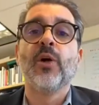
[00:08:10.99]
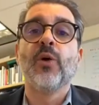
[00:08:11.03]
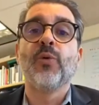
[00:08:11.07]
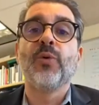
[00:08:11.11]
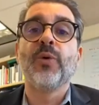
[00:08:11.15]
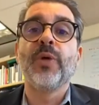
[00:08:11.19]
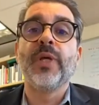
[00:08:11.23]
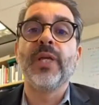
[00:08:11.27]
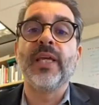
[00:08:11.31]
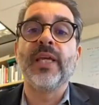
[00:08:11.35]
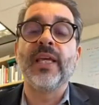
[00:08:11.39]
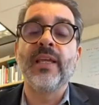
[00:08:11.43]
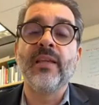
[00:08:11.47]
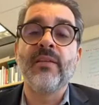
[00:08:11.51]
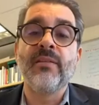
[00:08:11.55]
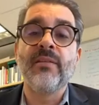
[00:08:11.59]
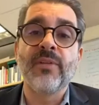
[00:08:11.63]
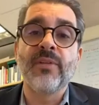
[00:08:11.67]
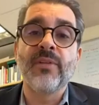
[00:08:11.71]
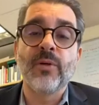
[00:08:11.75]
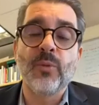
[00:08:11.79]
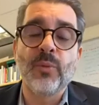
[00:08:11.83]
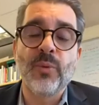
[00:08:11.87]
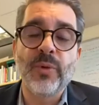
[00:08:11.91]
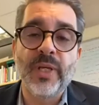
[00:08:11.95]
We, in,
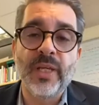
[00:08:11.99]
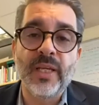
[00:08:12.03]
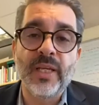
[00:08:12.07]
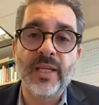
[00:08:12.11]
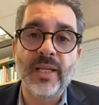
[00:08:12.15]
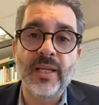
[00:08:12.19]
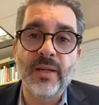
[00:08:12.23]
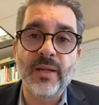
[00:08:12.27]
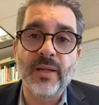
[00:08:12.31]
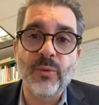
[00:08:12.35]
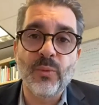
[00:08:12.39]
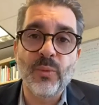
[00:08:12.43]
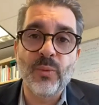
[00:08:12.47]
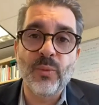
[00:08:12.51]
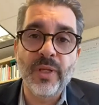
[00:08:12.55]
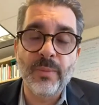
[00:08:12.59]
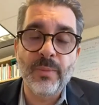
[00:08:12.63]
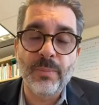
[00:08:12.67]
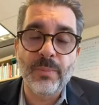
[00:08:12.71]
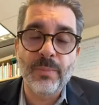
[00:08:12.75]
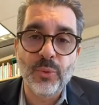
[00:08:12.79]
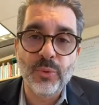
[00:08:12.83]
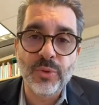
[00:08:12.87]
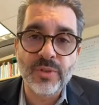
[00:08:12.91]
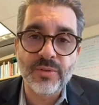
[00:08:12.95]
we we
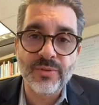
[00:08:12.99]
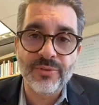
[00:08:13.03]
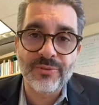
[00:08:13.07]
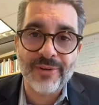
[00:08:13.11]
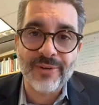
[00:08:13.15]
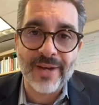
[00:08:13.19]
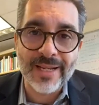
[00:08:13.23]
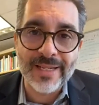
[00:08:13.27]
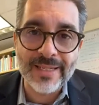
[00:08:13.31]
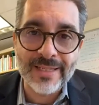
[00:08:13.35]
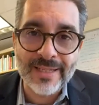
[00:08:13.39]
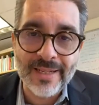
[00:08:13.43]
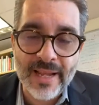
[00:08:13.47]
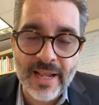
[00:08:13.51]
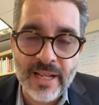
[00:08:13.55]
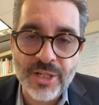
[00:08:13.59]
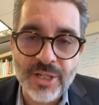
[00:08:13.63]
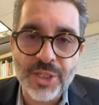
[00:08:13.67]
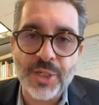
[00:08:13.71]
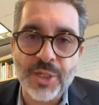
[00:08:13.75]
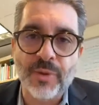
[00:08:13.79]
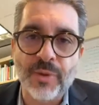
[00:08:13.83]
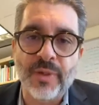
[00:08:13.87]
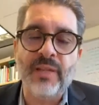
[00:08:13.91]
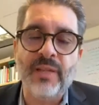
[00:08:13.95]
put
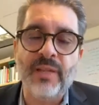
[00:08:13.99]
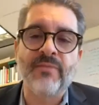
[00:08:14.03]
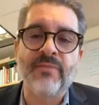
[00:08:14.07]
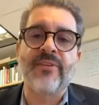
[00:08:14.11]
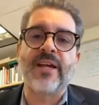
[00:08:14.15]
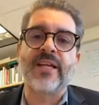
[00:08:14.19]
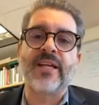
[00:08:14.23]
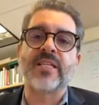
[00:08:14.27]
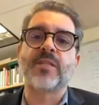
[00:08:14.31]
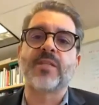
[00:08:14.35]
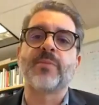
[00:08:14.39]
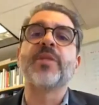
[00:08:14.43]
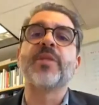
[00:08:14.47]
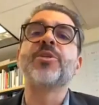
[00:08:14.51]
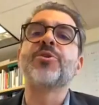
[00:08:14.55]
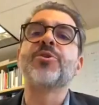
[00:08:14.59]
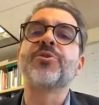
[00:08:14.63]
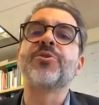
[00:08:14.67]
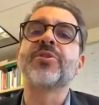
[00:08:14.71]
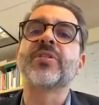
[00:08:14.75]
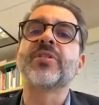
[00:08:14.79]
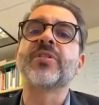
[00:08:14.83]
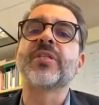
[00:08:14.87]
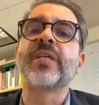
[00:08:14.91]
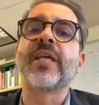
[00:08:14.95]
financial investment
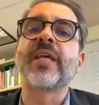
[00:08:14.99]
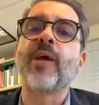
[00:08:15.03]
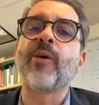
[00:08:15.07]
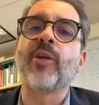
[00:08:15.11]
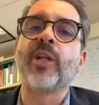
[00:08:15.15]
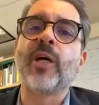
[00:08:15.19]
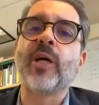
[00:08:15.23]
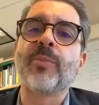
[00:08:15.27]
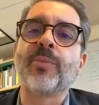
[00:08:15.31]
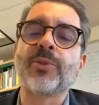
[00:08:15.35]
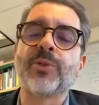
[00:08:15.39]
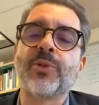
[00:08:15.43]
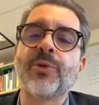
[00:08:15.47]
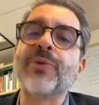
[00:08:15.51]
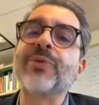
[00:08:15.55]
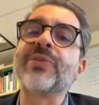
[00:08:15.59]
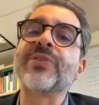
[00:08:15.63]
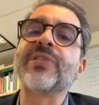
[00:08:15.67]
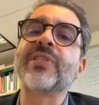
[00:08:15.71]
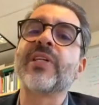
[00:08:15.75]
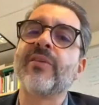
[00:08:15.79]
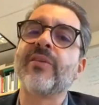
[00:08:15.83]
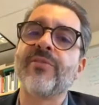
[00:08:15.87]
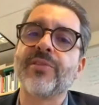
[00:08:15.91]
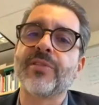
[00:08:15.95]
to scale up those
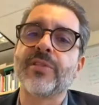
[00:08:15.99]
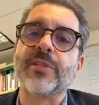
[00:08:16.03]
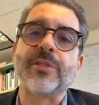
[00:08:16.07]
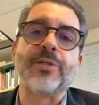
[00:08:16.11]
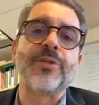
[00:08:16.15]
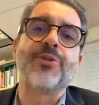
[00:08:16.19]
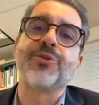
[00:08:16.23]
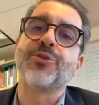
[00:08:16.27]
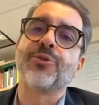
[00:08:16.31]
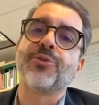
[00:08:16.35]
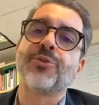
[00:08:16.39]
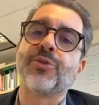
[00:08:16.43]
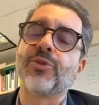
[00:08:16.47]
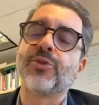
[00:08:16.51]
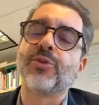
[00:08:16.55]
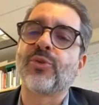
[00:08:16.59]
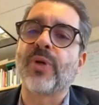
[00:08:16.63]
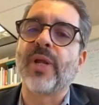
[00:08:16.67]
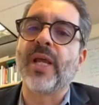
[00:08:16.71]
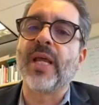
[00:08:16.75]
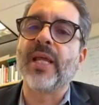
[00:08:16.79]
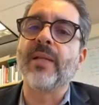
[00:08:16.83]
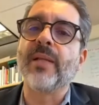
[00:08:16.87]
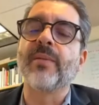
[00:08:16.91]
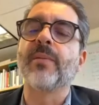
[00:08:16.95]
services, to
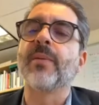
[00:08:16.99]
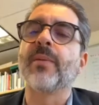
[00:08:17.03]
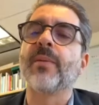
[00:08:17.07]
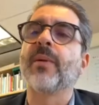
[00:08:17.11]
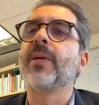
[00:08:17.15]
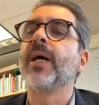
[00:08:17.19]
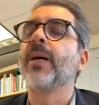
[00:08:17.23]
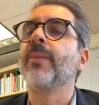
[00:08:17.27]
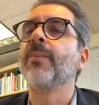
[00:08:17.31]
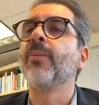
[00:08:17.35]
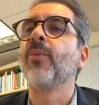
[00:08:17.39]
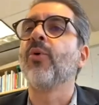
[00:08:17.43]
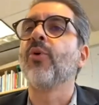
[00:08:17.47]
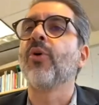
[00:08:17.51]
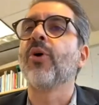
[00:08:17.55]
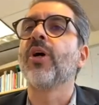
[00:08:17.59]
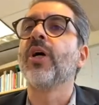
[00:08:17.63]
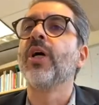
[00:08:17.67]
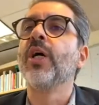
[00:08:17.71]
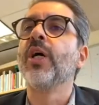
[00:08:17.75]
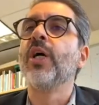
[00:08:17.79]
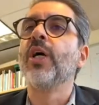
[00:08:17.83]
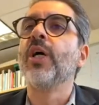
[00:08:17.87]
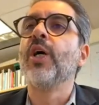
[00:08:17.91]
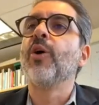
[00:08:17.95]
train uh, more
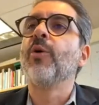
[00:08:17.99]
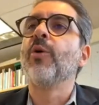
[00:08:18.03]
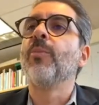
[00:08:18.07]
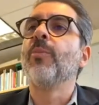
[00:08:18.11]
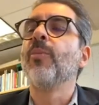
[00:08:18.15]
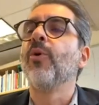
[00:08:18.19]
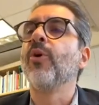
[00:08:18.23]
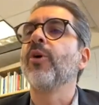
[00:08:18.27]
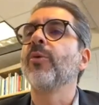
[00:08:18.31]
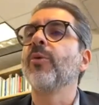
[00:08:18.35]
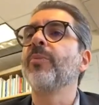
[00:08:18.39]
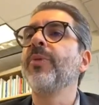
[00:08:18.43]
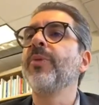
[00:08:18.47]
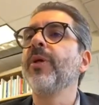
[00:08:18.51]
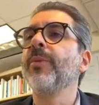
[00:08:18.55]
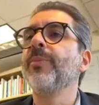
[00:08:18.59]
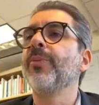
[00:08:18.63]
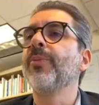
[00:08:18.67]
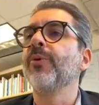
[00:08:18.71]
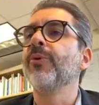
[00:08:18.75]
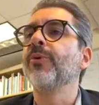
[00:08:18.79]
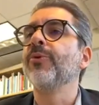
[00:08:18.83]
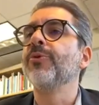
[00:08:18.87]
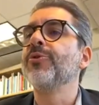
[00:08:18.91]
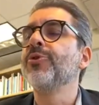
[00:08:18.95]
more
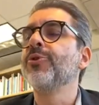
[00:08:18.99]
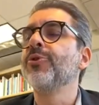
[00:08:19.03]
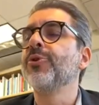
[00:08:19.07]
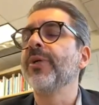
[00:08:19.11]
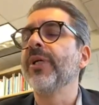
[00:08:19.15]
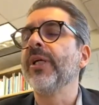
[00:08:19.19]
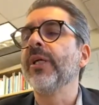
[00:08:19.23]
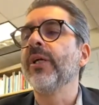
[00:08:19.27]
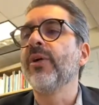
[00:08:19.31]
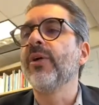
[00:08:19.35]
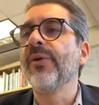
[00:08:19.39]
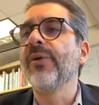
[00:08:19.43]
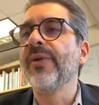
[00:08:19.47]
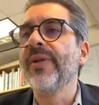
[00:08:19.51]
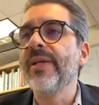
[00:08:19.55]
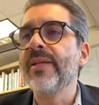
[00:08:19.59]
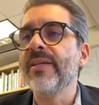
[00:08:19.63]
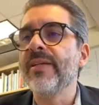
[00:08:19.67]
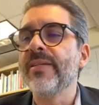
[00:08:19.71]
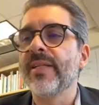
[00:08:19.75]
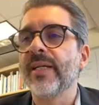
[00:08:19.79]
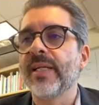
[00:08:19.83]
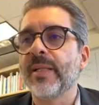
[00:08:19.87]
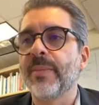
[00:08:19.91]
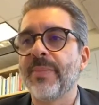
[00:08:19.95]
people, to
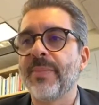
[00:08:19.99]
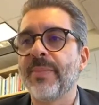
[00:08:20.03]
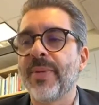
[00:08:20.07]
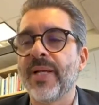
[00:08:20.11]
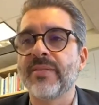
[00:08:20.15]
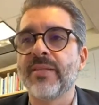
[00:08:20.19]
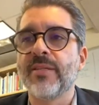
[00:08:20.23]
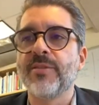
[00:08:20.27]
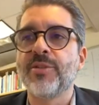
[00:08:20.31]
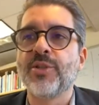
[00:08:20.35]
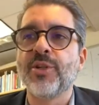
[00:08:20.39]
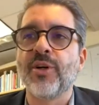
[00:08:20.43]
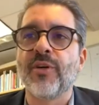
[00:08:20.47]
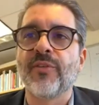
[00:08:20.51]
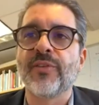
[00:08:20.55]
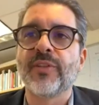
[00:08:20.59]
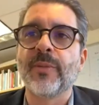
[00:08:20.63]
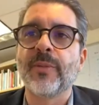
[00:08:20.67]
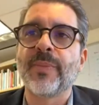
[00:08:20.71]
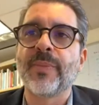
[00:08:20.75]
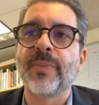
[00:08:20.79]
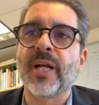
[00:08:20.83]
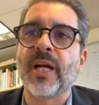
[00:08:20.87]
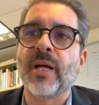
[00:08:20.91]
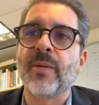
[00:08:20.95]
increase the capacity of the
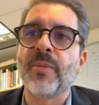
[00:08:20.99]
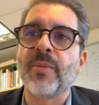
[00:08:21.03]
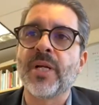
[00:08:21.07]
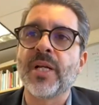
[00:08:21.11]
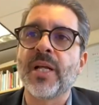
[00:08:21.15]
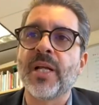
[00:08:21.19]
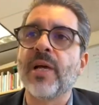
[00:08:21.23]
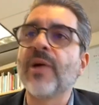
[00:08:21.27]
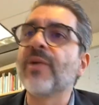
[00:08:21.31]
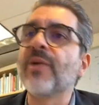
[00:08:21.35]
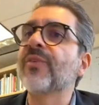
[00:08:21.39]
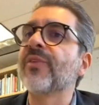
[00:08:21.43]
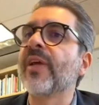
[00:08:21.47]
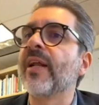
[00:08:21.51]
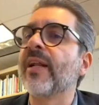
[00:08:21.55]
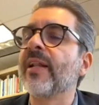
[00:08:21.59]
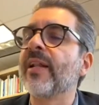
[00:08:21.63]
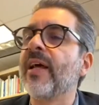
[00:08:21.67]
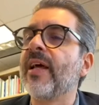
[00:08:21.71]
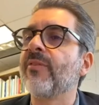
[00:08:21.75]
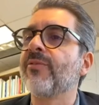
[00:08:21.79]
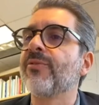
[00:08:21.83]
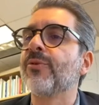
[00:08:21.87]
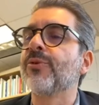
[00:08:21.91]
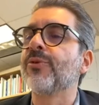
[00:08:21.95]
primary healthcare
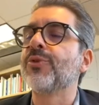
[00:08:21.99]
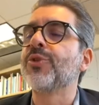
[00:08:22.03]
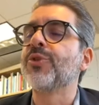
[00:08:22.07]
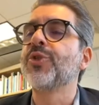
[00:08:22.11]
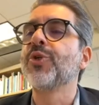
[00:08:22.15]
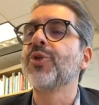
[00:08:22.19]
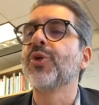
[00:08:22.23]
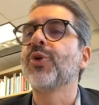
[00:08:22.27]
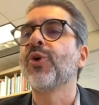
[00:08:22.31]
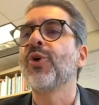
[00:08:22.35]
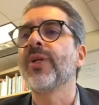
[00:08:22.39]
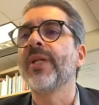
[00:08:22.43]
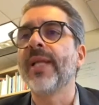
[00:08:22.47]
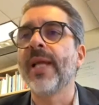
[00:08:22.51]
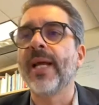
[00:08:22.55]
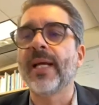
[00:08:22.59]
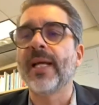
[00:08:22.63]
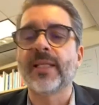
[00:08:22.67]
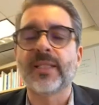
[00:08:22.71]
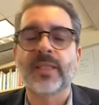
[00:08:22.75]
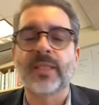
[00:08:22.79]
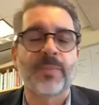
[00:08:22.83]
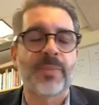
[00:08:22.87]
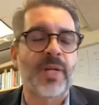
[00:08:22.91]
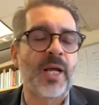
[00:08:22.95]
level, to connect
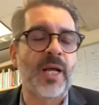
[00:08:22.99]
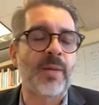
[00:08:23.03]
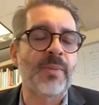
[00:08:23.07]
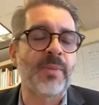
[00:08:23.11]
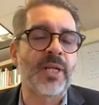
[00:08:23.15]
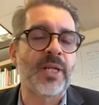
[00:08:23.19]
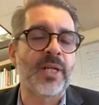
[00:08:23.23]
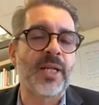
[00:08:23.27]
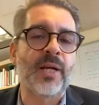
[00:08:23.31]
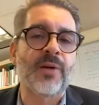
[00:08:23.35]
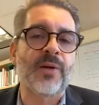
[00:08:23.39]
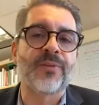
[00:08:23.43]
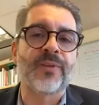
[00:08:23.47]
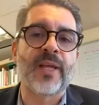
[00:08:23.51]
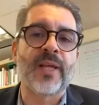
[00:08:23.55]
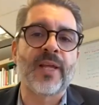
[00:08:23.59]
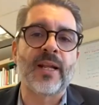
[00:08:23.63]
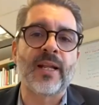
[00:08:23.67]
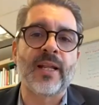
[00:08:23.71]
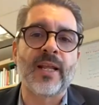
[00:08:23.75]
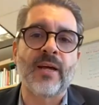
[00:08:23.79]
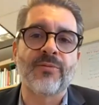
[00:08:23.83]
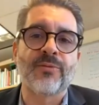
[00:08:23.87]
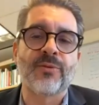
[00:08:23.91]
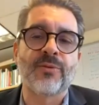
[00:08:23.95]
the primary healthcare
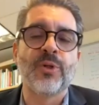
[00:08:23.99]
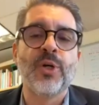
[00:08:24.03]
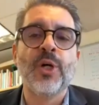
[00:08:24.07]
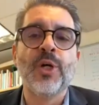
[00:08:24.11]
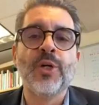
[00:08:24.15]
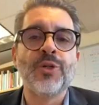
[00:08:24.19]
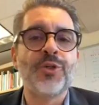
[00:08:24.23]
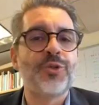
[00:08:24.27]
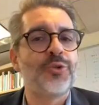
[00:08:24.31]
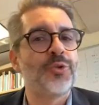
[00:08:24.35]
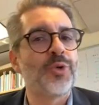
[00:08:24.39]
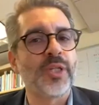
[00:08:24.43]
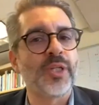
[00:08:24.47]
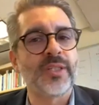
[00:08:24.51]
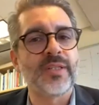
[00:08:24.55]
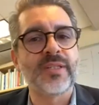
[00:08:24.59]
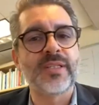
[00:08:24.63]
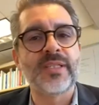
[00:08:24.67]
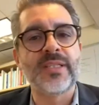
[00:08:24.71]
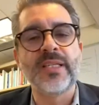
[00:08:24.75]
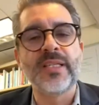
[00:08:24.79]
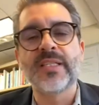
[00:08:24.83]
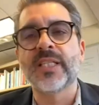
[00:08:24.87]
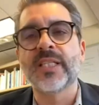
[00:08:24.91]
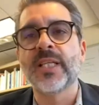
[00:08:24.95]
level to other
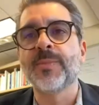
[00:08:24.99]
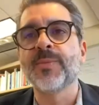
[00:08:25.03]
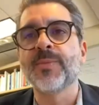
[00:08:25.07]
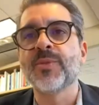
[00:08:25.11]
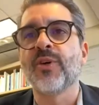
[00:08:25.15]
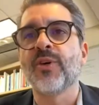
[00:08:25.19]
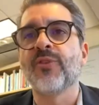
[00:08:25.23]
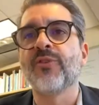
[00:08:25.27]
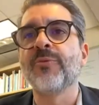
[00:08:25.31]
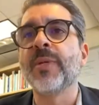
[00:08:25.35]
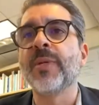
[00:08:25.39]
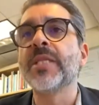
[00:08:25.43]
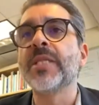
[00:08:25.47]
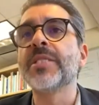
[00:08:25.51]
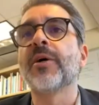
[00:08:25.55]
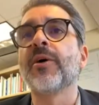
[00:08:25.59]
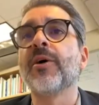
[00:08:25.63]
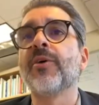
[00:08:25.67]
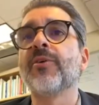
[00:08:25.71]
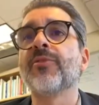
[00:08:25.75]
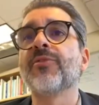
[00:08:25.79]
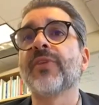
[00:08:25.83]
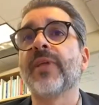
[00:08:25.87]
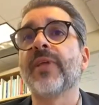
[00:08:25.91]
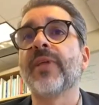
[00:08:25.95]
systems of mental
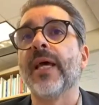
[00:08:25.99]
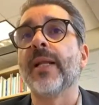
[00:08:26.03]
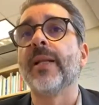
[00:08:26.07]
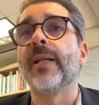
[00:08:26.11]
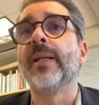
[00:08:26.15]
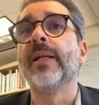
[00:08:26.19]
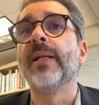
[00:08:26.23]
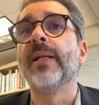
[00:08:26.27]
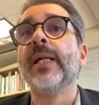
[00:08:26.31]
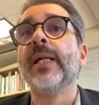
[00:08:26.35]
health care.